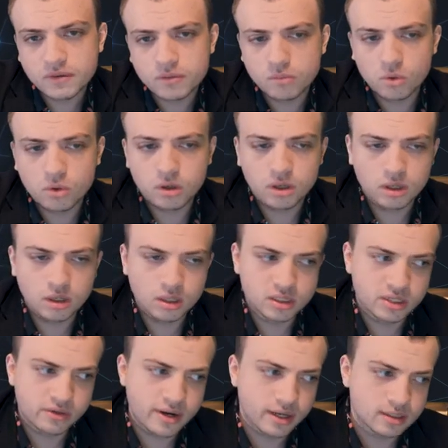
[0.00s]
have a more
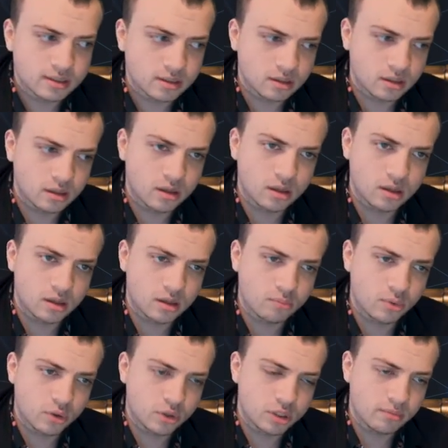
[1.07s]
direct
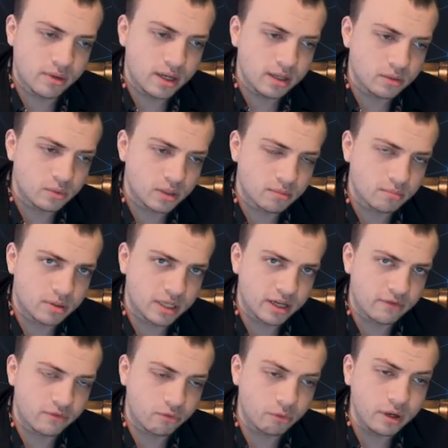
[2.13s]
approach in mind. We can play
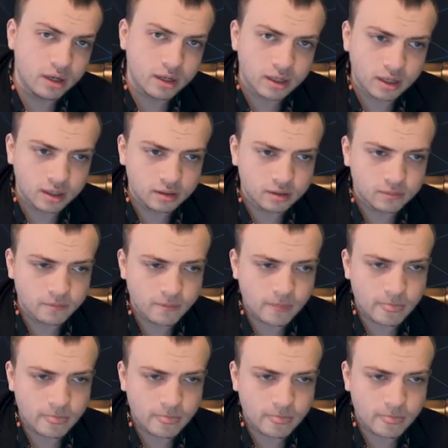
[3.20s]
f3 again.